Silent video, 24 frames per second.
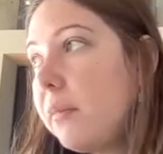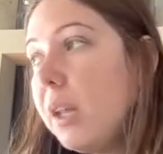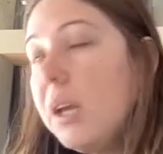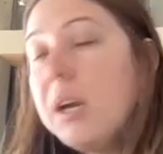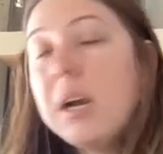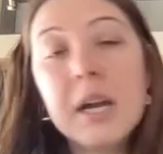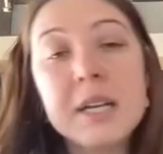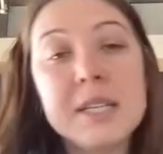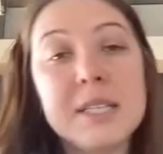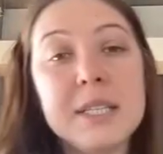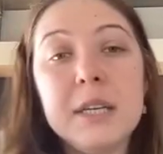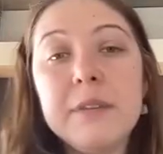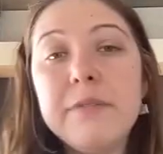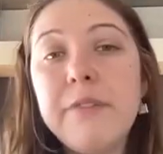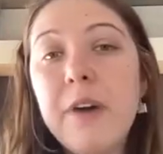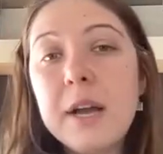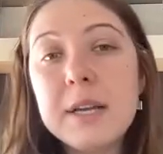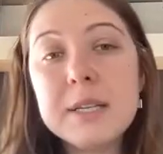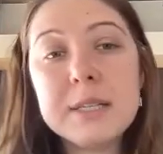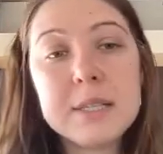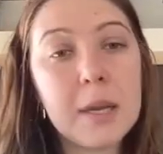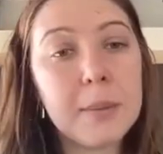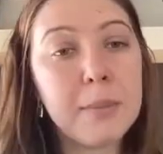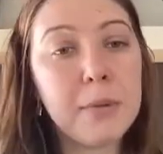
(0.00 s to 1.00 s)
a
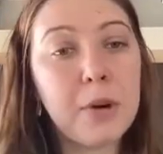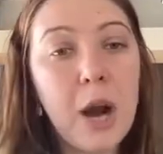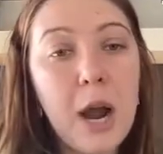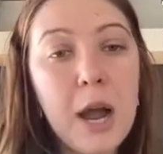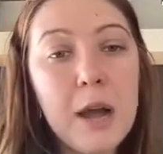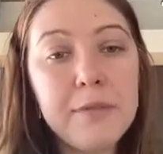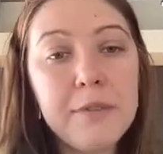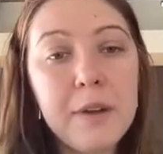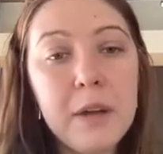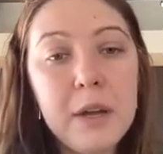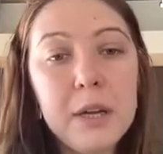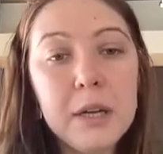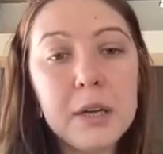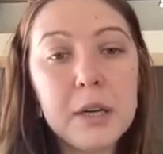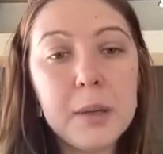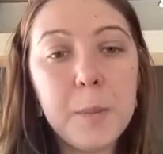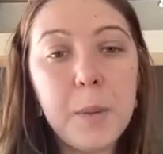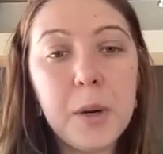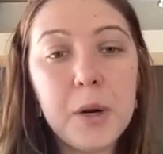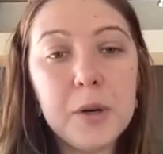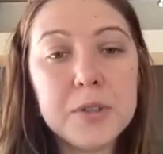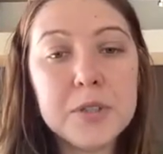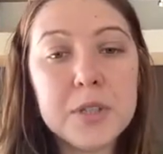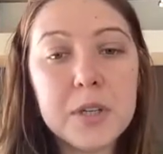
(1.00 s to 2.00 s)
DeFi subgraph
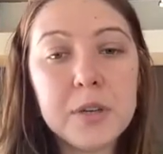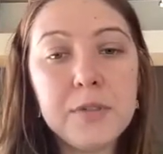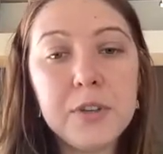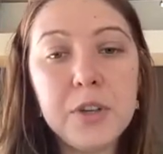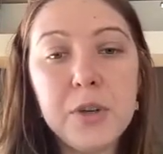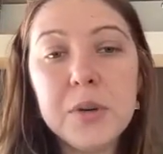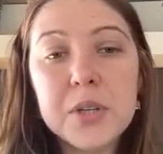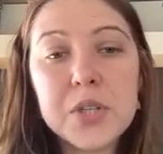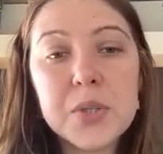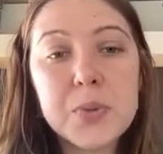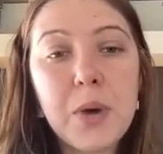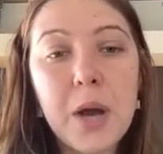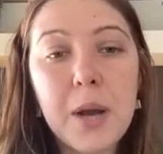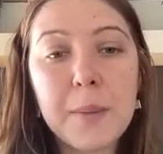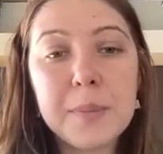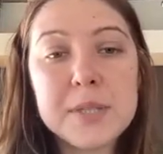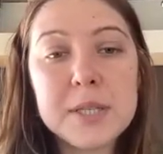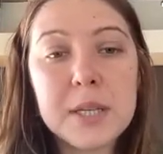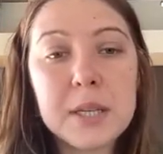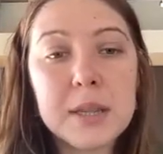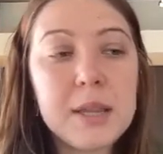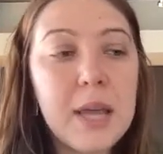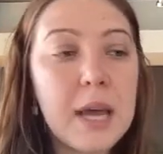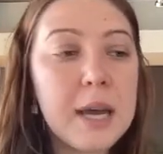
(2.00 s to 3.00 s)
composed of Uniswap,
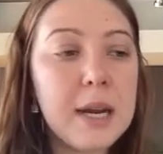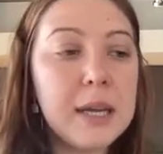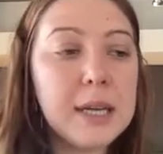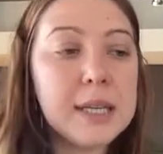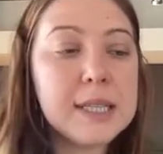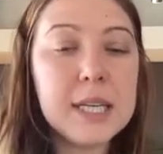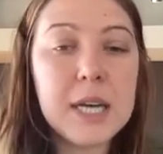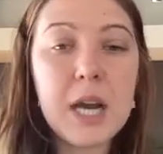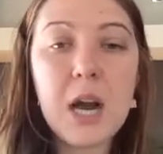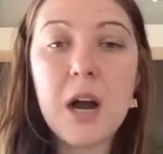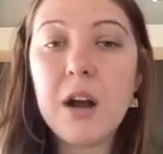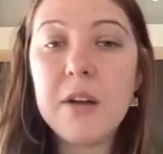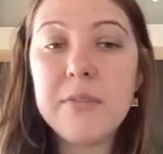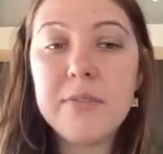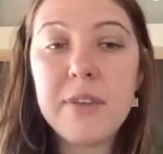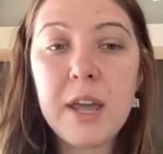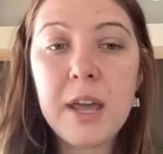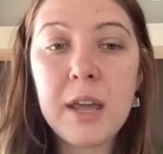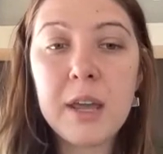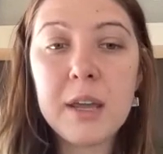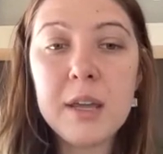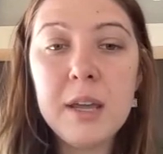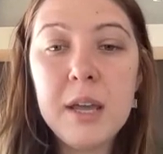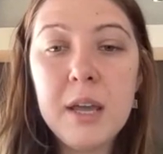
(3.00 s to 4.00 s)
Synthetics, and
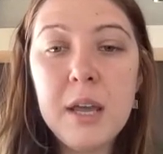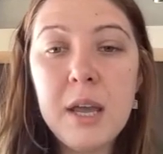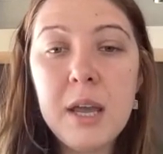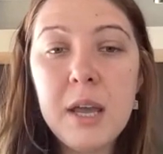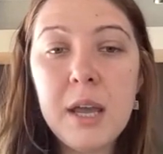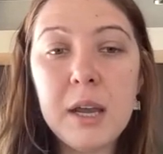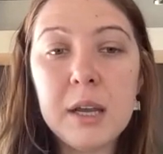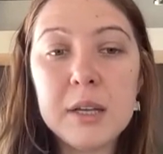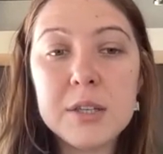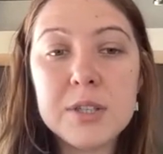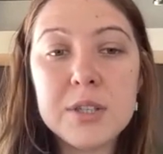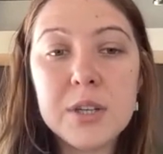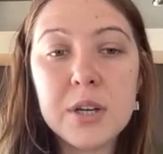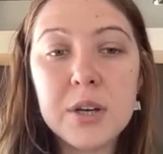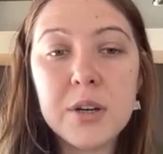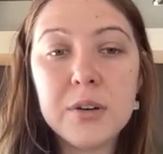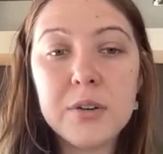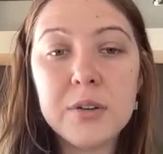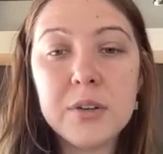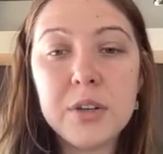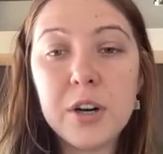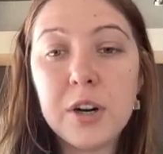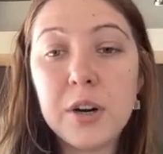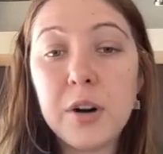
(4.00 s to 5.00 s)
Aave. And
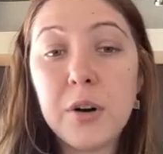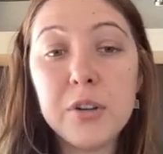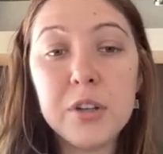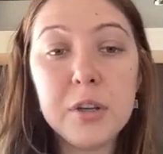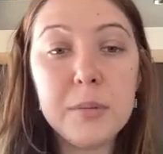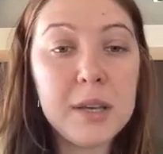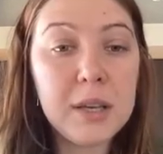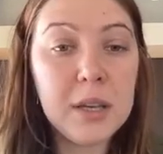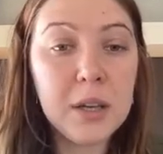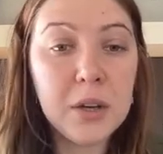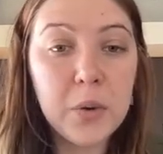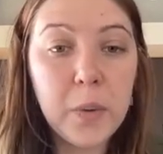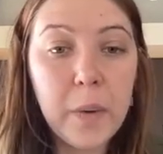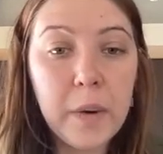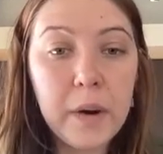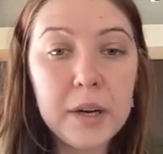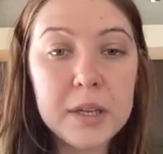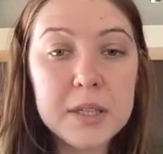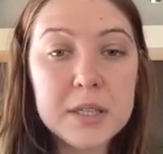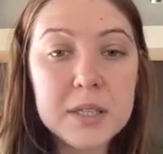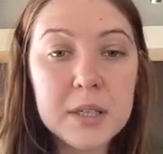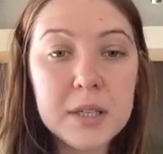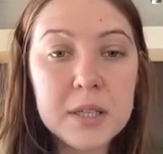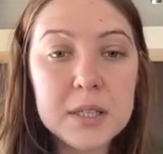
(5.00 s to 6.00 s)
so you're only making
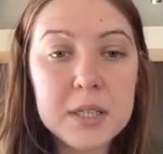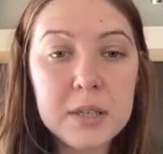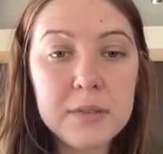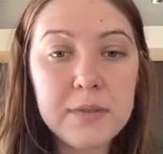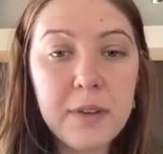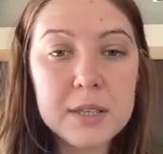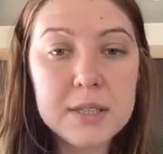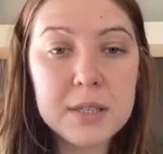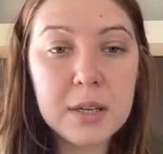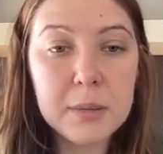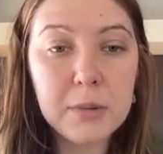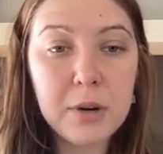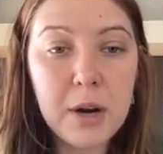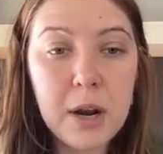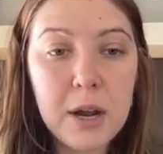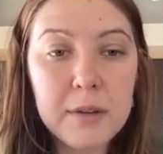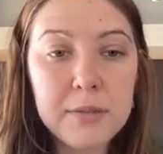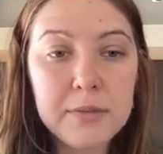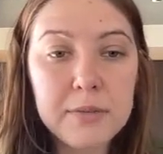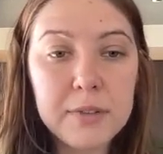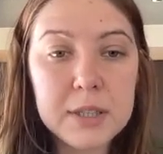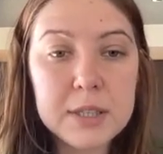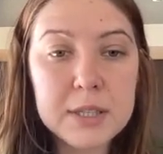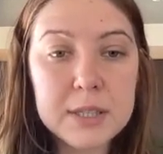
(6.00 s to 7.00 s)
queries to the DeFi
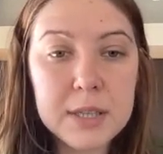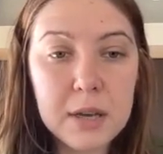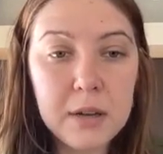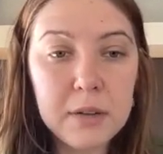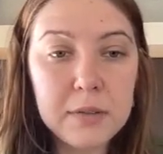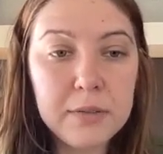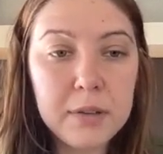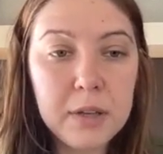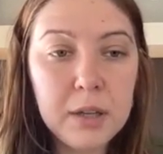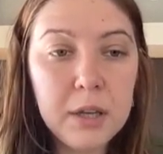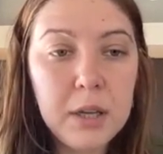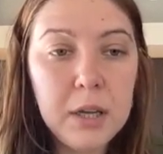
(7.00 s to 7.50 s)
subgraph itself.